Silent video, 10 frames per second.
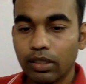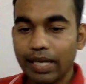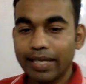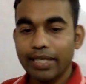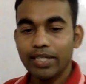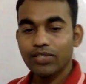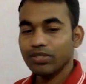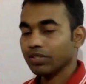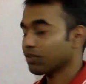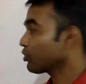Hi
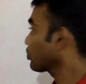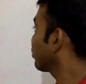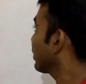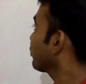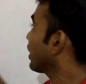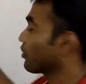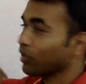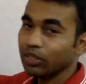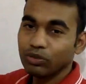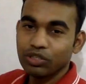guys, so today we are
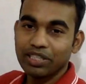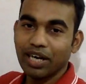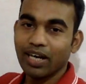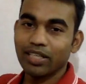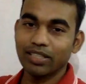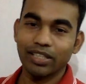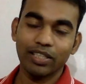going to start